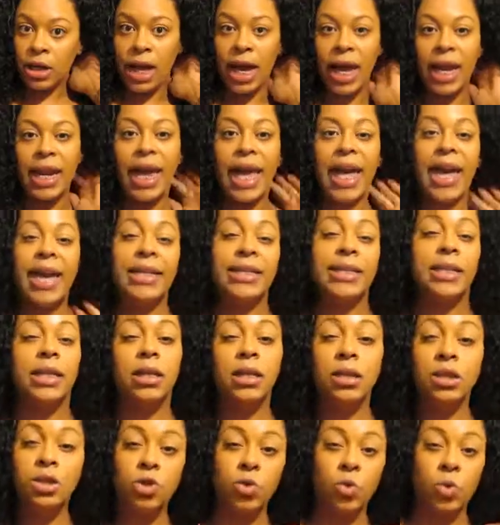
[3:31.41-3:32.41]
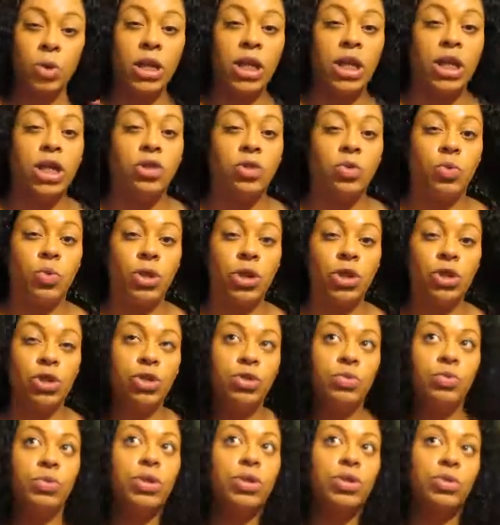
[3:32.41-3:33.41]
I got an 18, 20, a
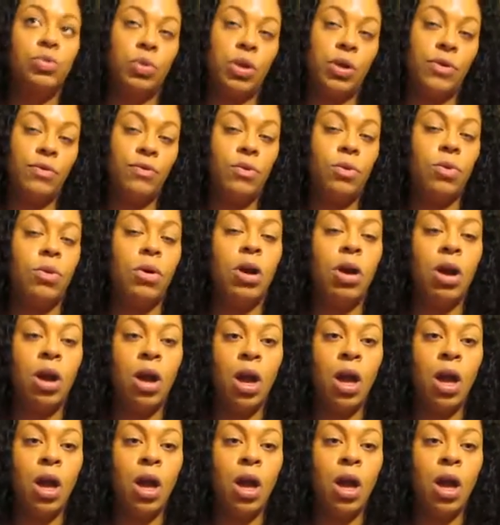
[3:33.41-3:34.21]
22, and a 24.